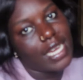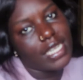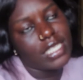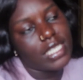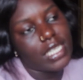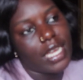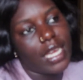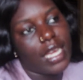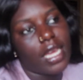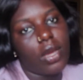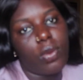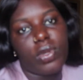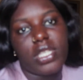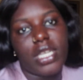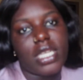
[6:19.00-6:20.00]
cut
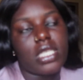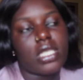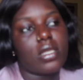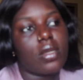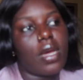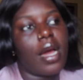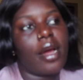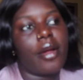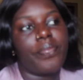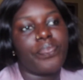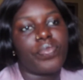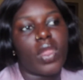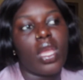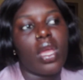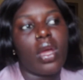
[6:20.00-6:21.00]
cake we just
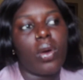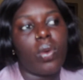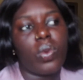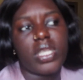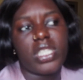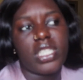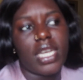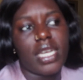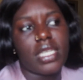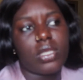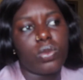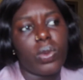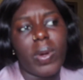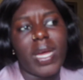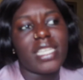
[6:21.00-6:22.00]
um we
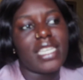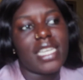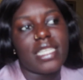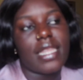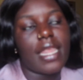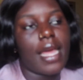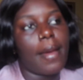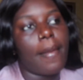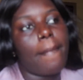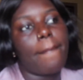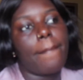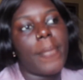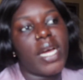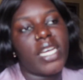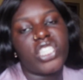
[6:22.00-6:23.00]
just we were just there
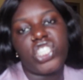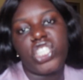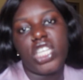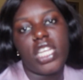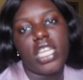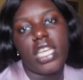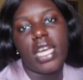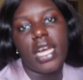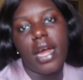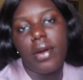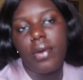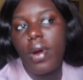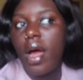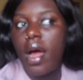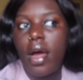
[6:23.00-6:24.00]
uh, chilling
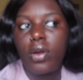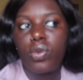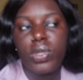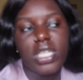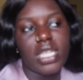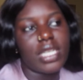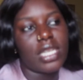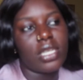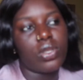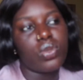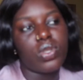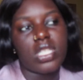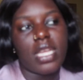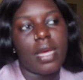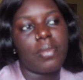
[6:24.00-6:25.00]
around we didn't
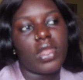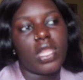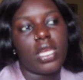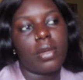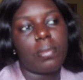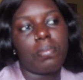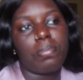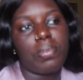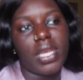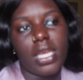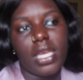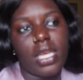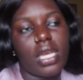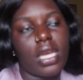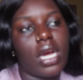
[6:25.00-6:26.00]
do something
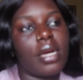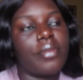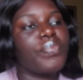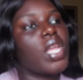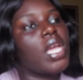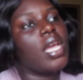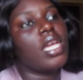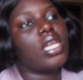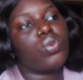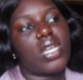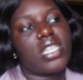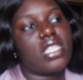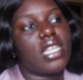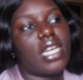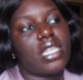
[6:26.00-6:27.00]
big it
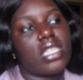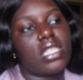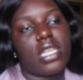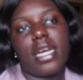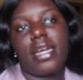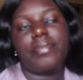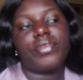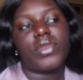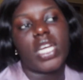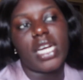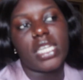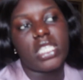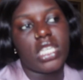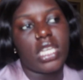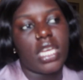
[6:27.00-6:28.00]
was just uh,
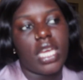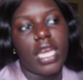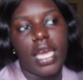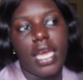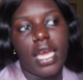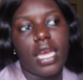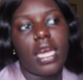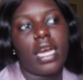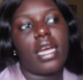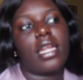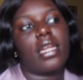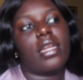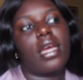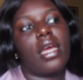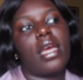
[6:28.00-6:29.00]
cutting cake
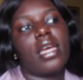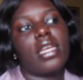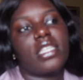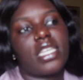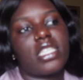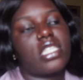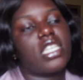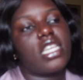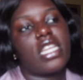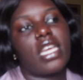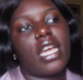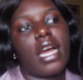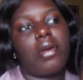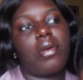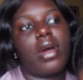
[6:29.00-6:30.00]
and just
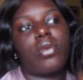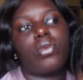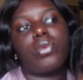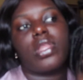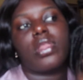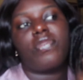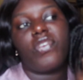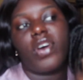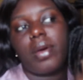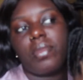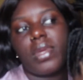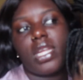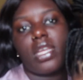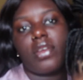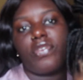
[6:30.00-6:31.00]
chilling around with
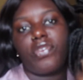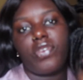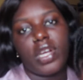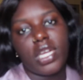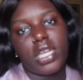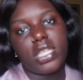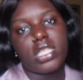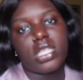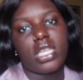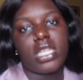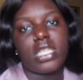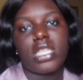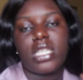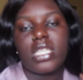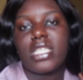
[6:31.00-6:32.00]
family friends
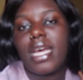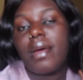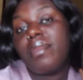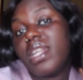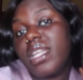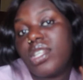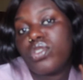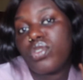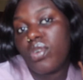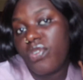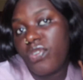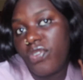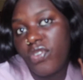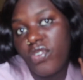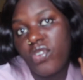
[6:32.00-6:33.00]
eating some little
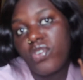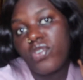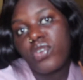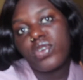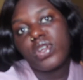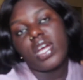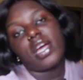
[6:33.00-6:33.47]
food